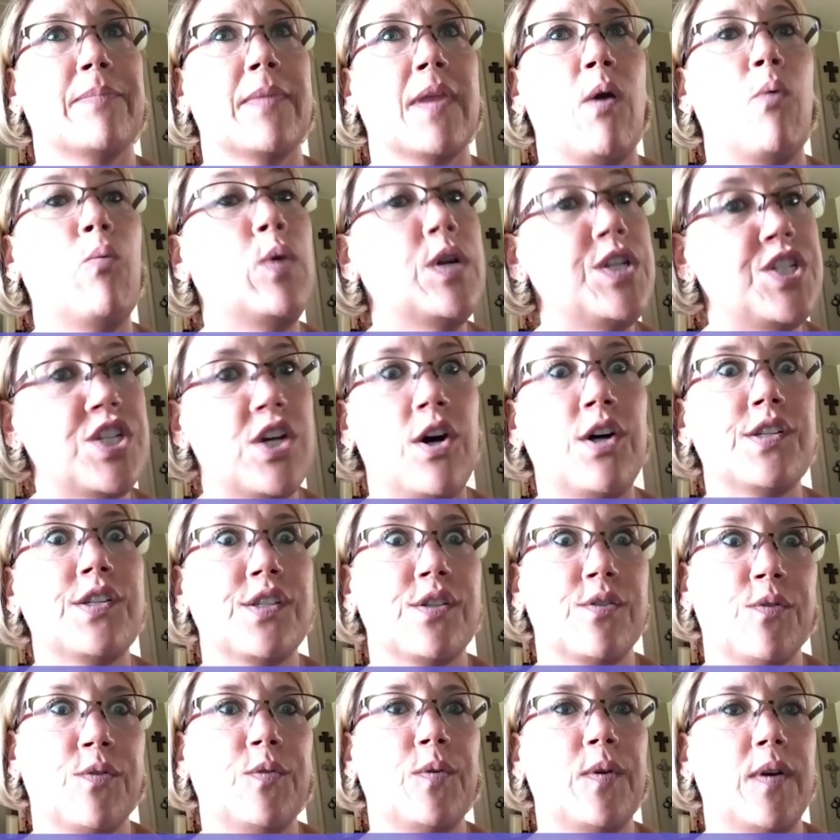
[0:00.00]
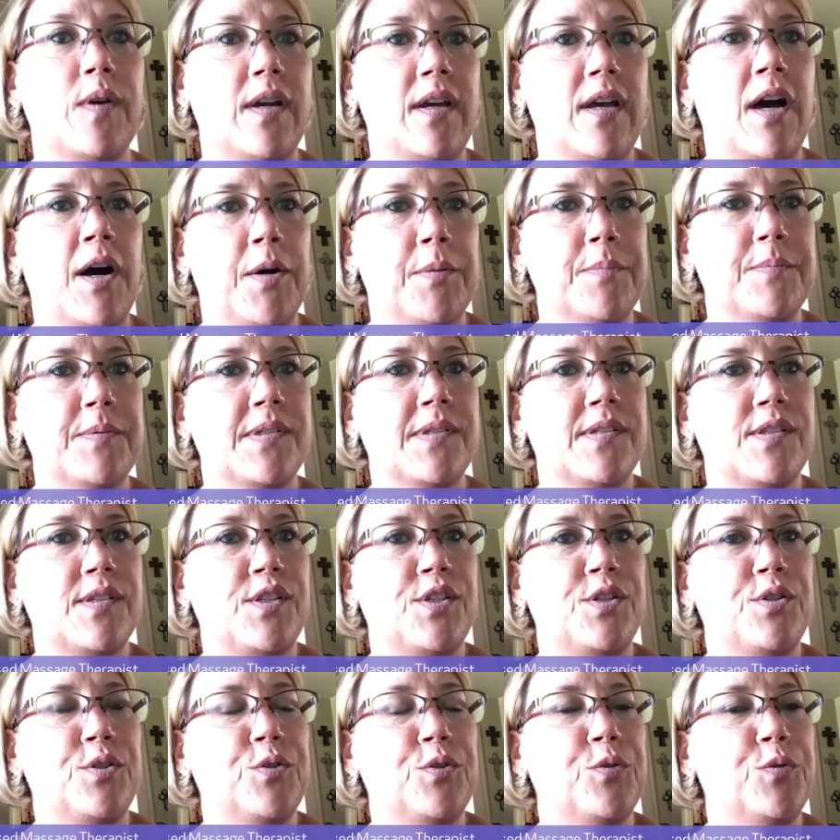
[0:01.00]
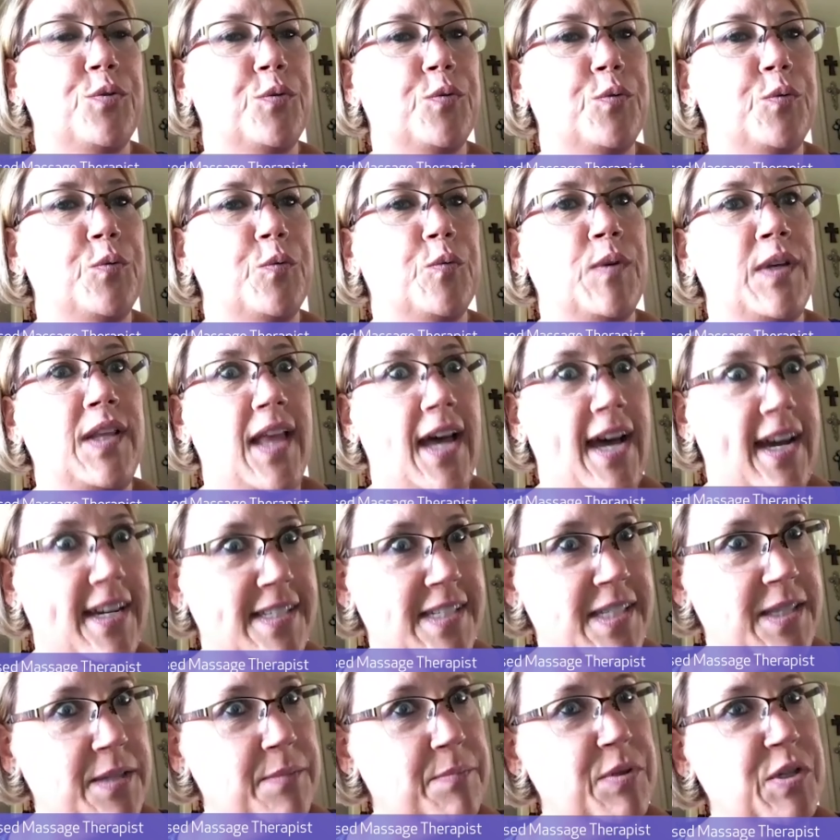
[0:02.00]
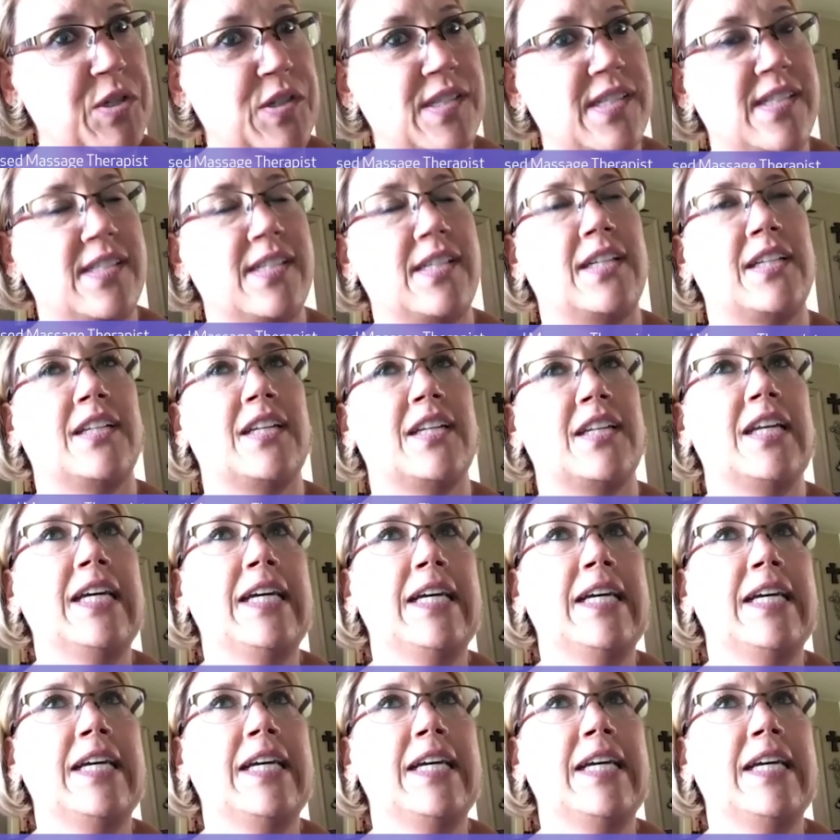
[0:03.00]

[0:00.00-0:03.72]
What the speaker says: which also helps to relax the person,